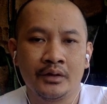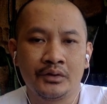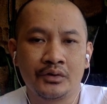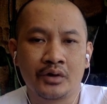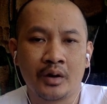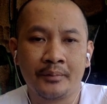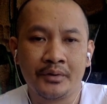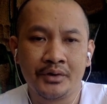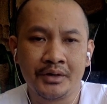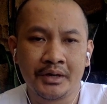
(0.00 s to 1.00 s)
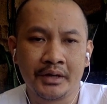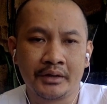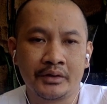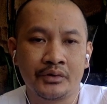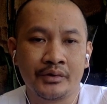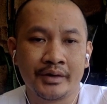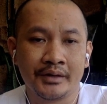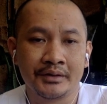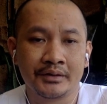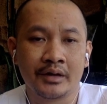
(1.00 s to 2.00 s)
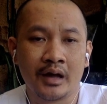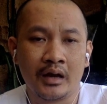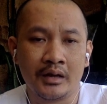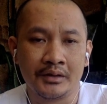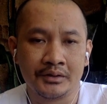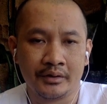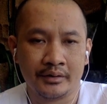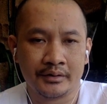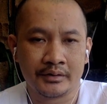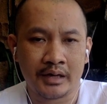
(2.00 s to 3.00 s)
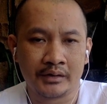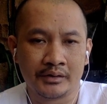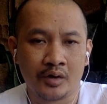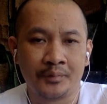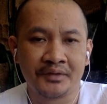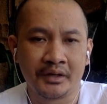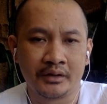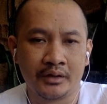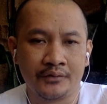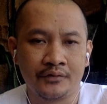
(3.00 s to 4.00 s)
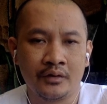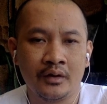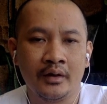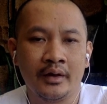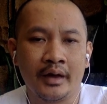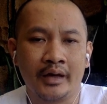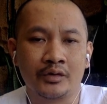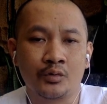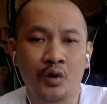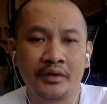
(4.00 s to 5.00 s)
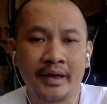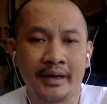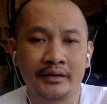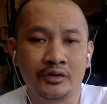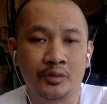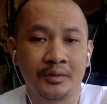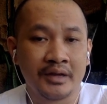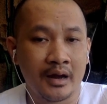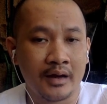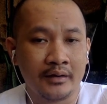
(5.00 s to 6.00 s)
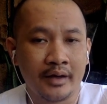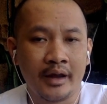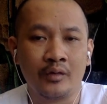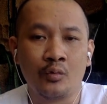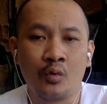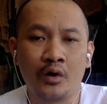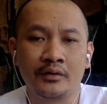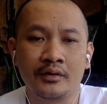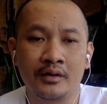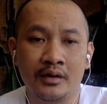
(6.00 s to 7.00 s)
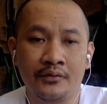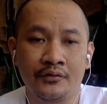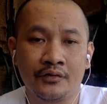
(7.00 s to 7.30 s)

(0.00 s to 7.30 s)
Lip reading: to communicate to his colleagues such objectives as what has to be done and what if